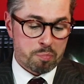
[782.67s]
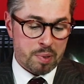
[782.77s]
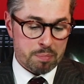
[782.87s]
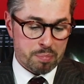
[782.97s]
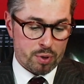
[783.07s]

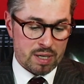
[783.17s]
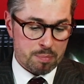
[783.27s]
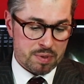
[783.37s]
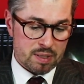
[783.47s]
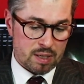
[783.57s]
But
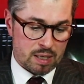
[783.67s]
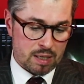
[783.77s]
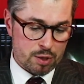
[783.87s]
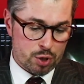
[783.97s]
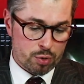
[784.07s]
perhaps
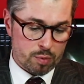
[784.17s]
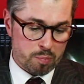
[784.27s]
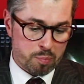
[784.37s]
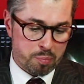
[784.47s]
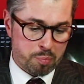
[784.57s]
I should
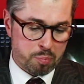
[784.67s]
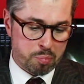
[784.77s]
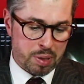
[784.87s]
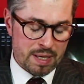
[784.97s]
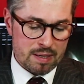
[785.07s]

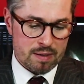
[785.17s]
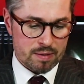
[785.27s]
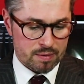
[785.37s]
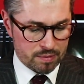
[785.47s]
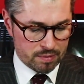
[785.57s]
pay
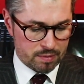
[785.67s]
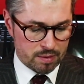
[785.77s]
it.